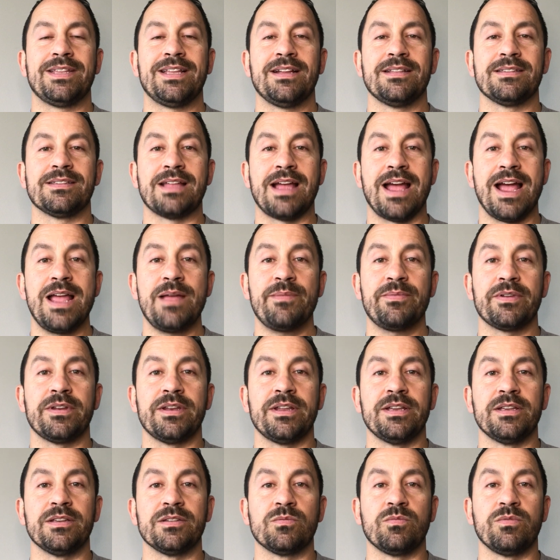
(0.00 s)
tends to happen
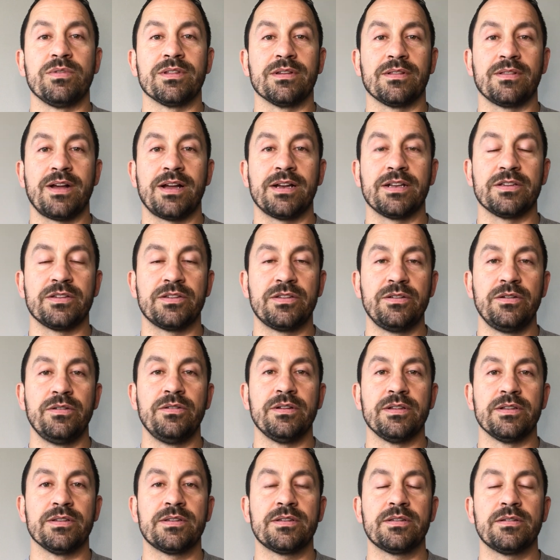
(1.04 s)
is with a lot of
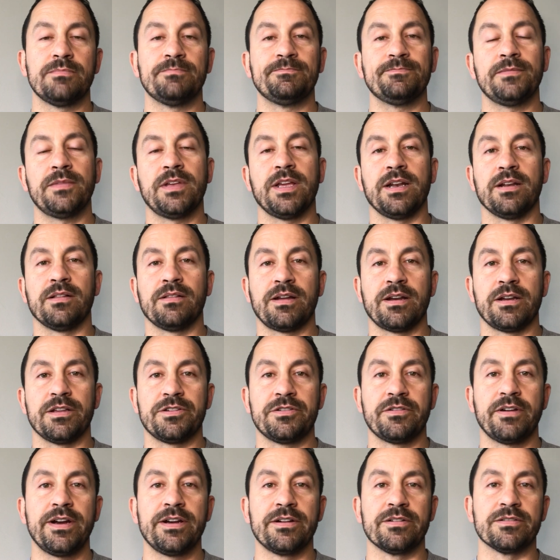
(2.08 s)
students and a lot of
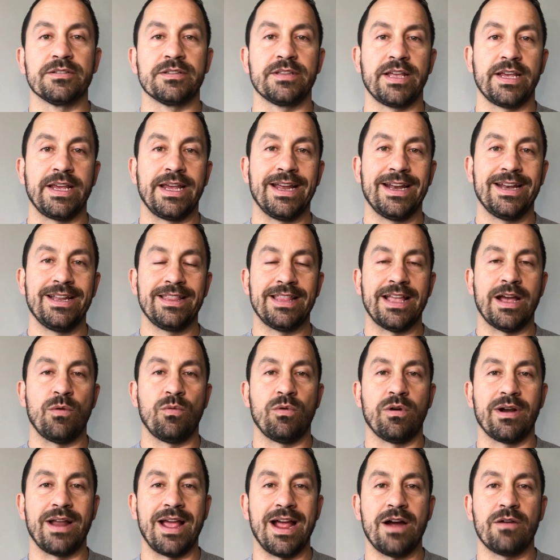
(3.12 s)
trainers, they get in that
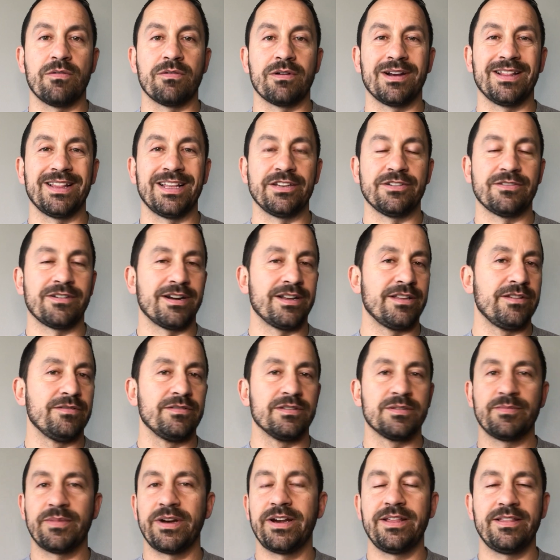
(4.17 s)
1 hour and they try to do
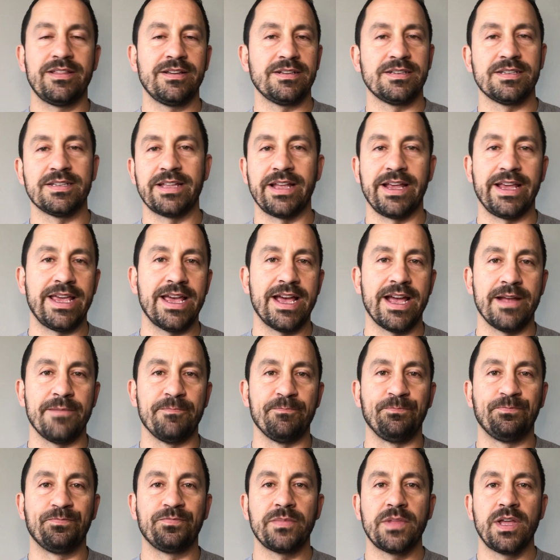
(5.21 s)
as many things as they
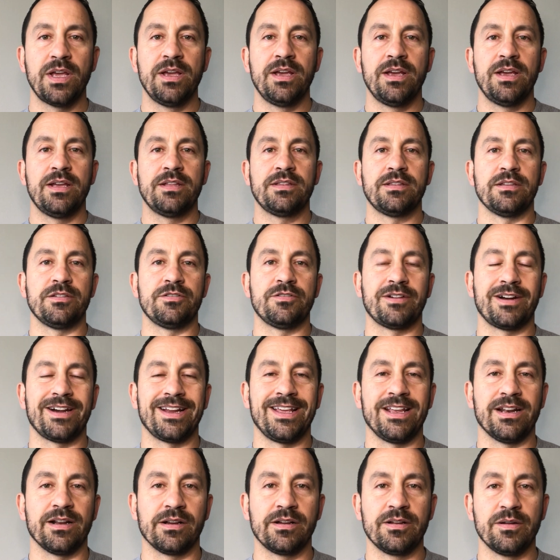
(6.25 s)
can to try to
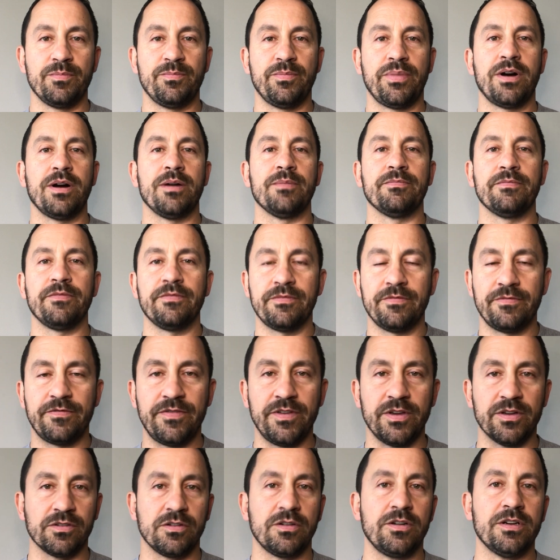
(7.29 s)
get a good pump,
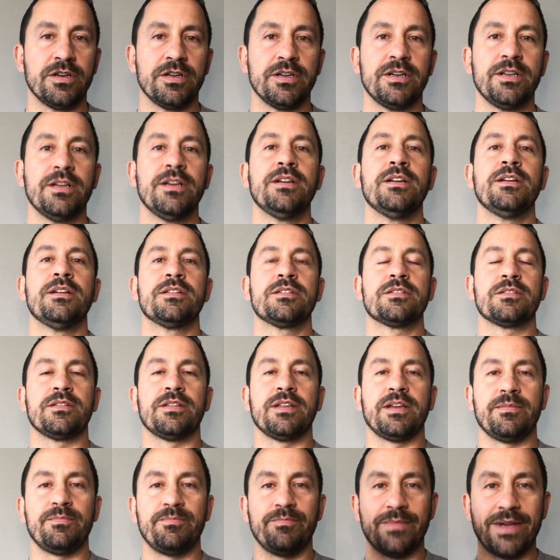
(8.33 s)
feel good, so
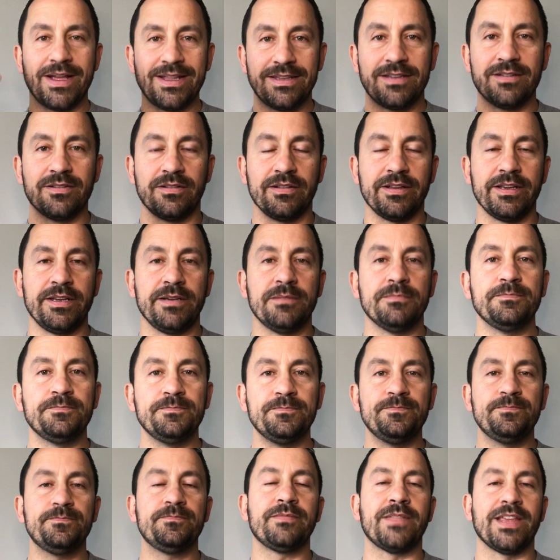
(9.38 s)
that mentally
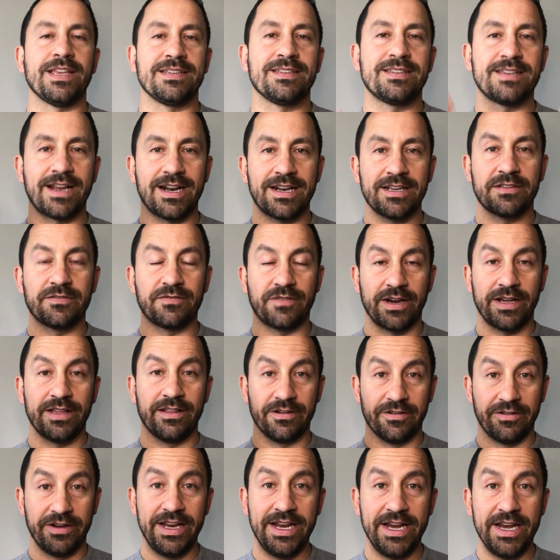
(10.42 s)
they satisfy
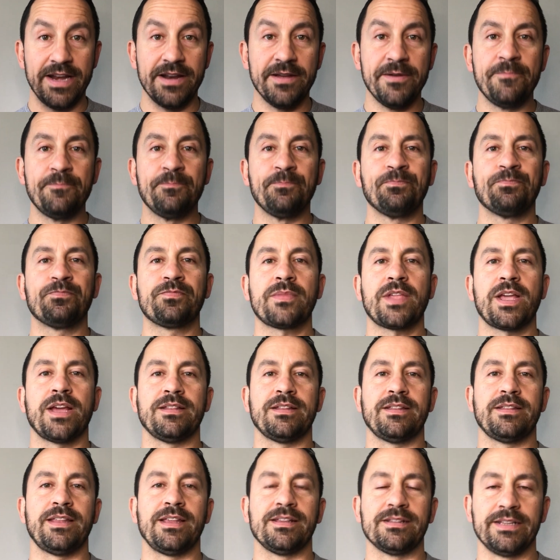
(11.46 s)
their need, and
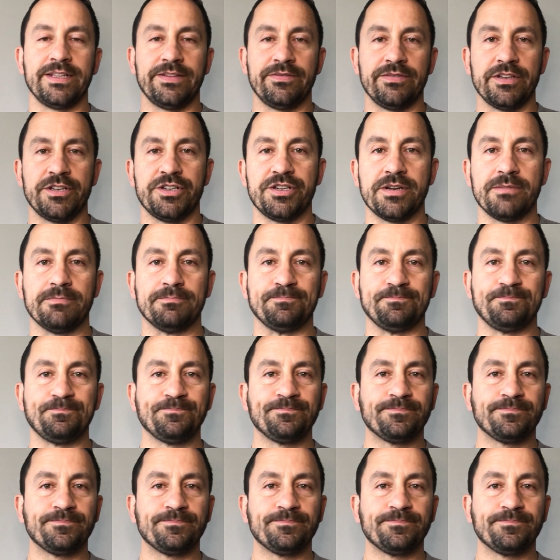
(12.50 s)
then they leave the gym.